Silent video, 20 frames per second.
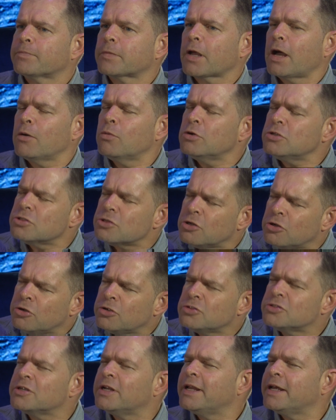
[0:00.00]
I want to
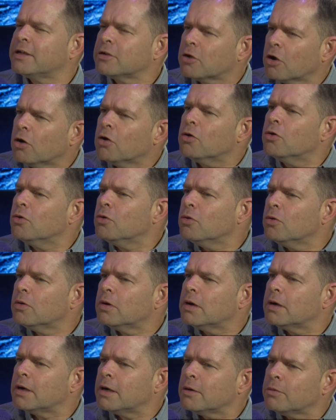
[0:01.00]
learn to let go.
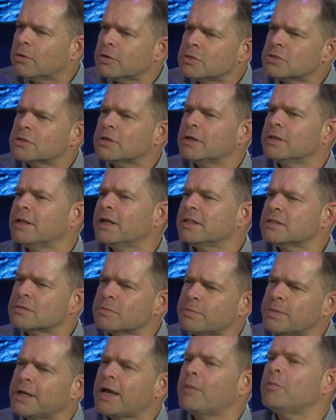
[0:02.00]
That's
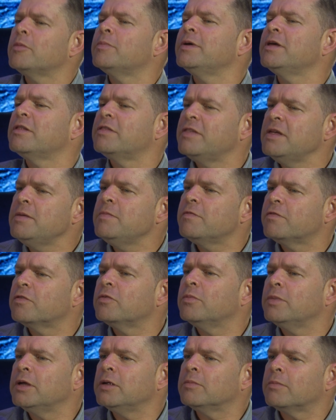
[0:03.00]
become a big theme
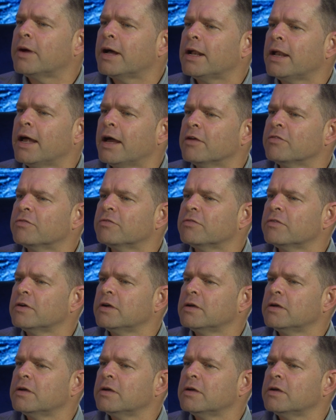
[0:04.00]
for me in my life